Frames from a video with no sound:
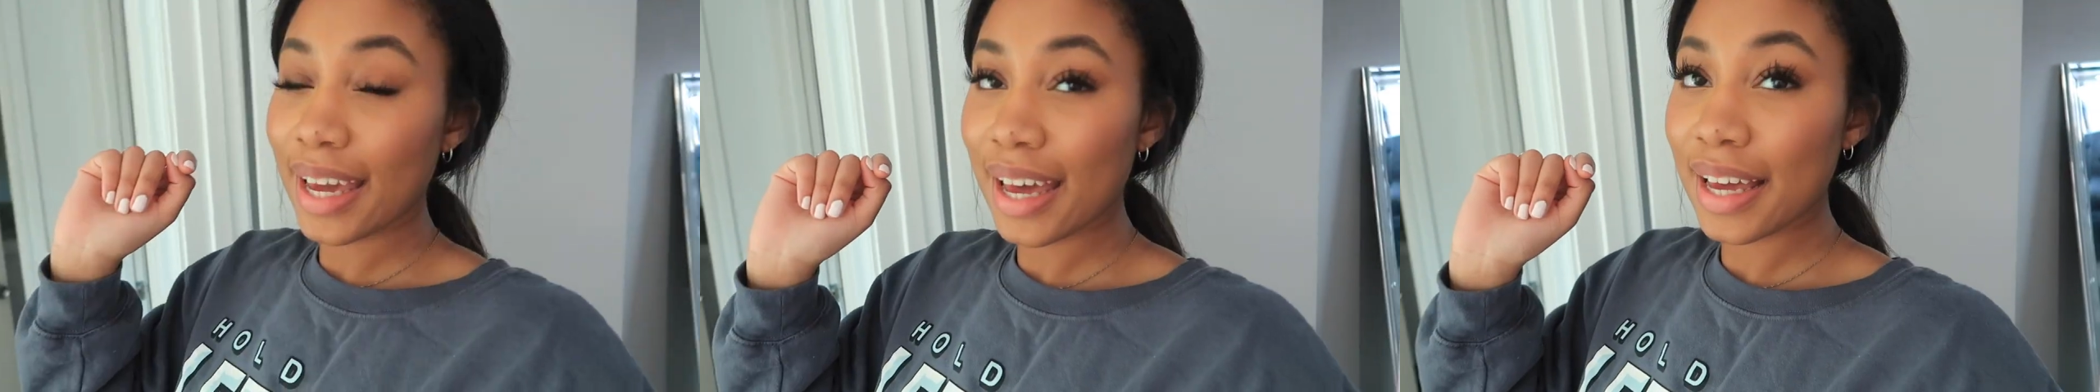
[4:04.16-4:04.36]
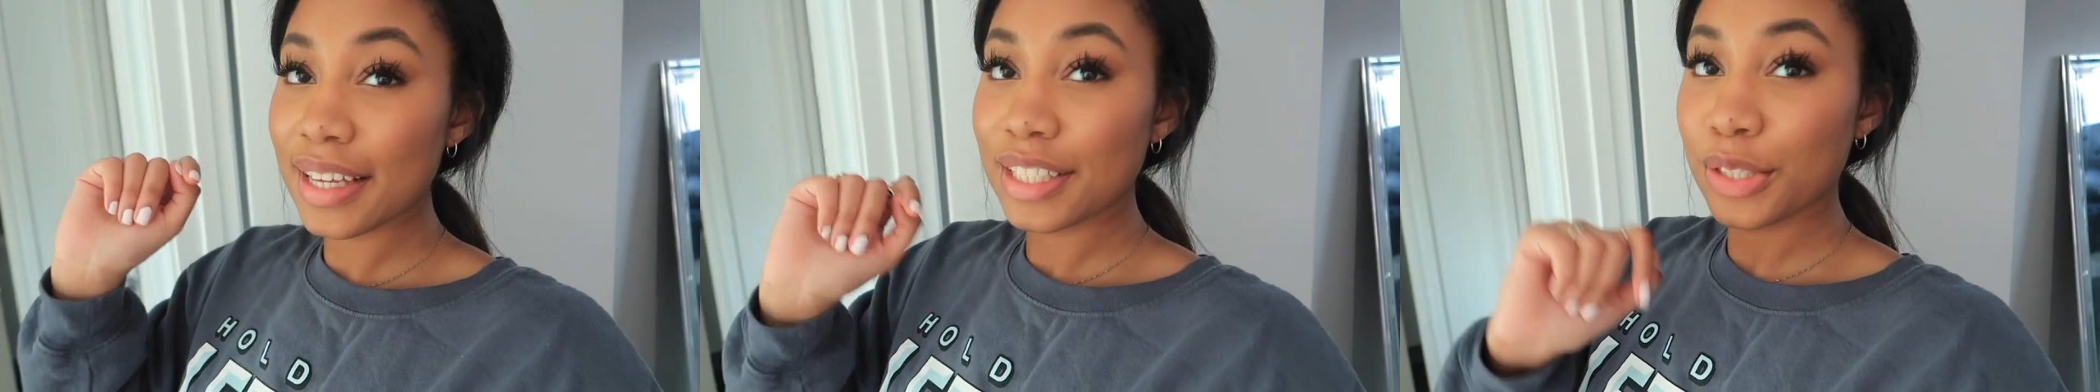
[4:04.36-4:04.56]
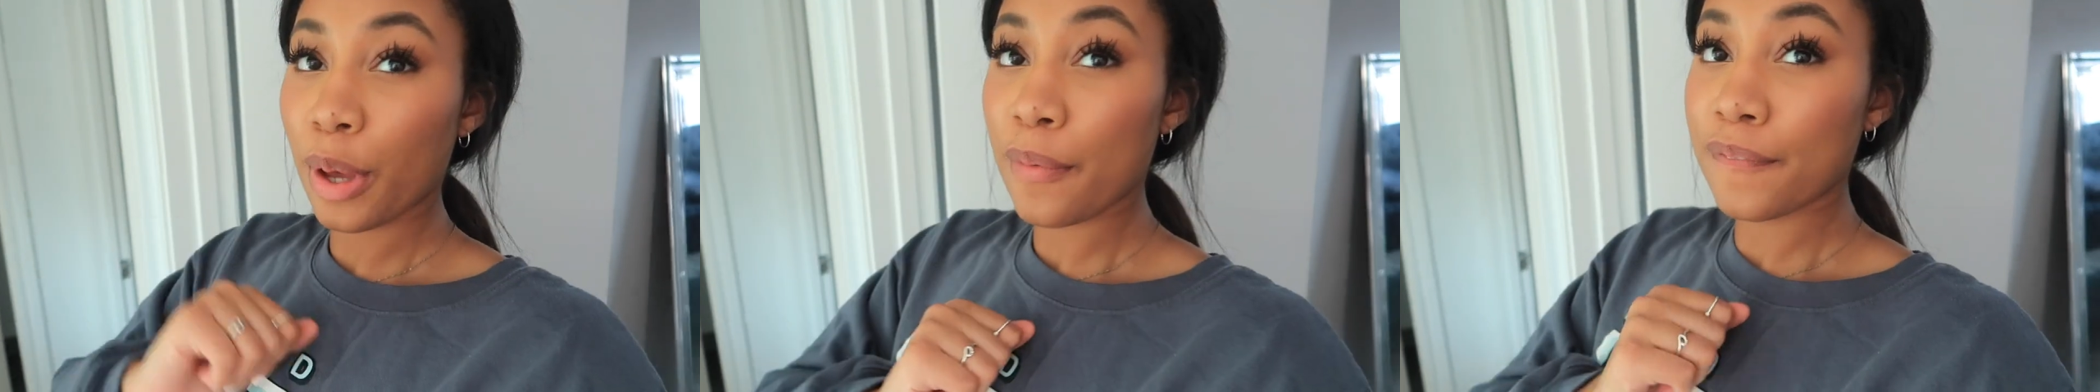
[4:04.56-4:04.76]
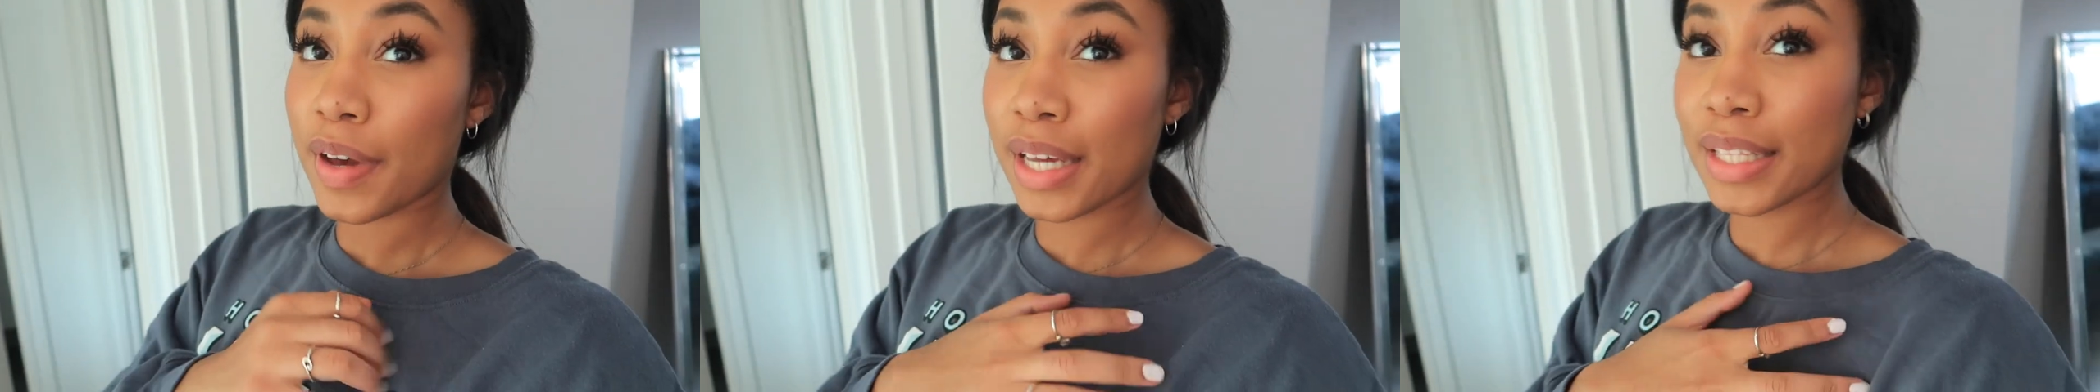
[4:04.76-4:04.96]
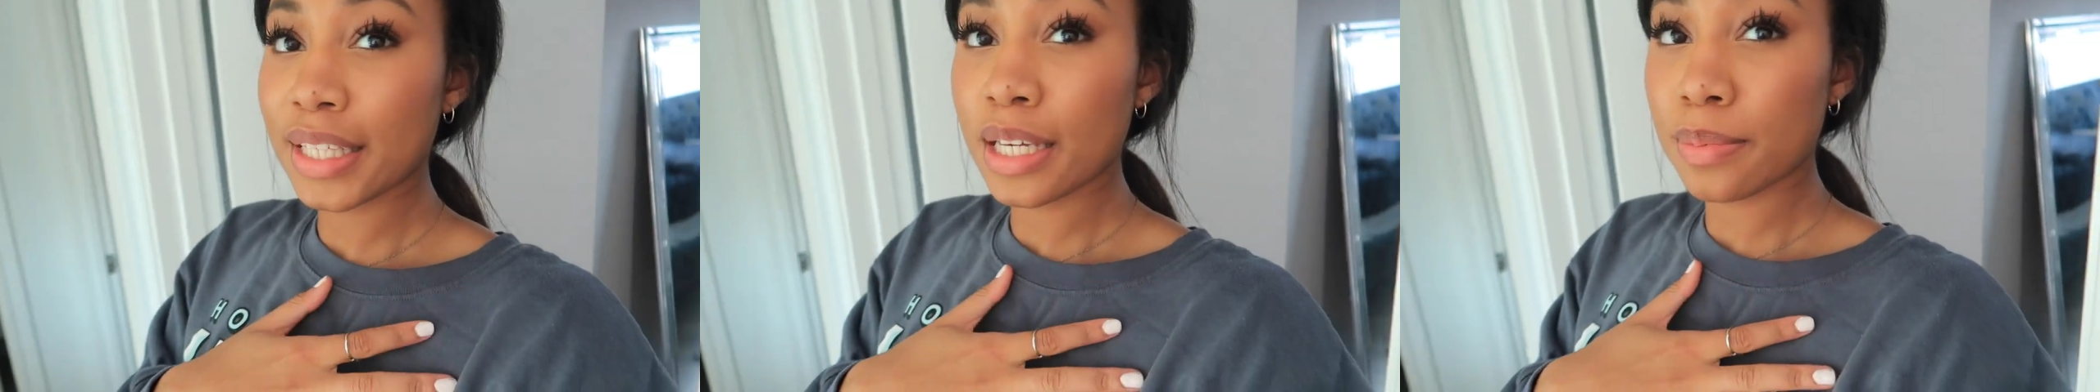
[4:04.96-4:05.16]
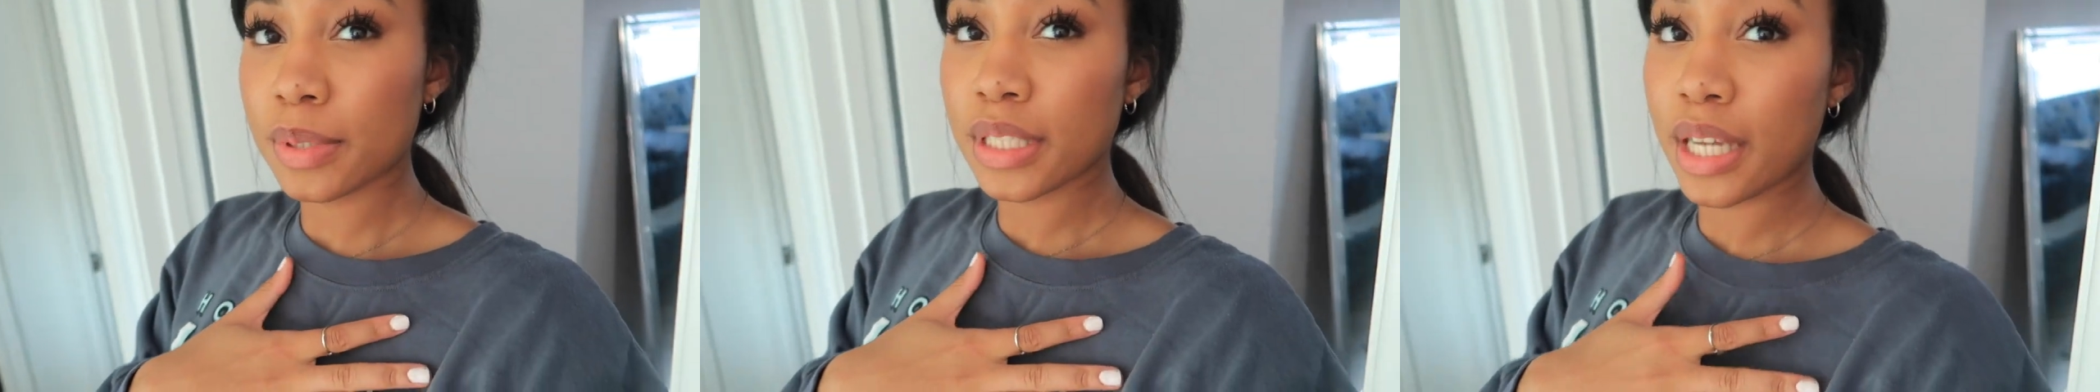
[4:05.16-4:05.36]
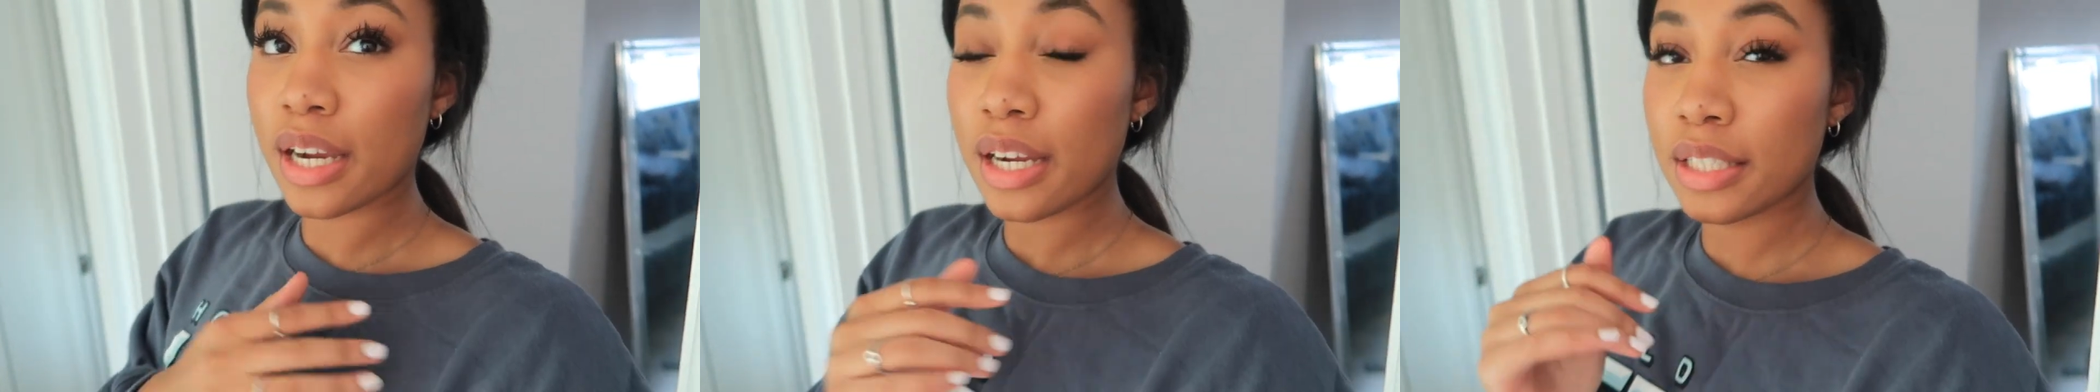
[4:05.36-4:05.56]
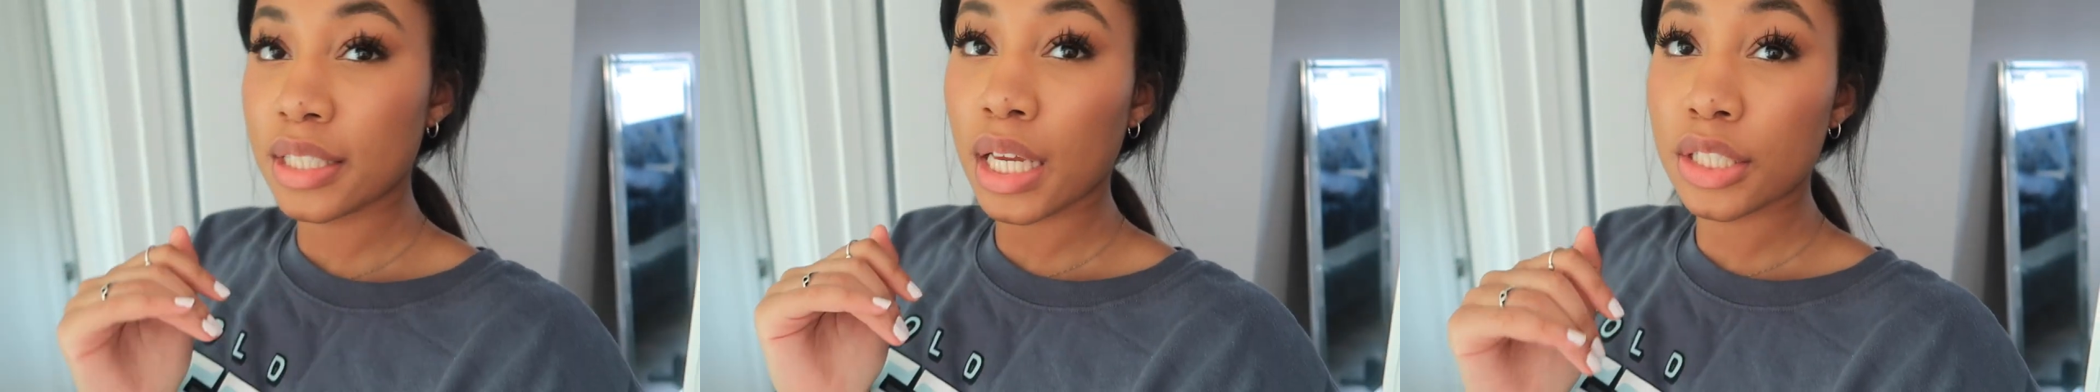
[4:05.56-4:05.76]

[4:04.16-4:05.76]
guys, so I'm finally upstairs.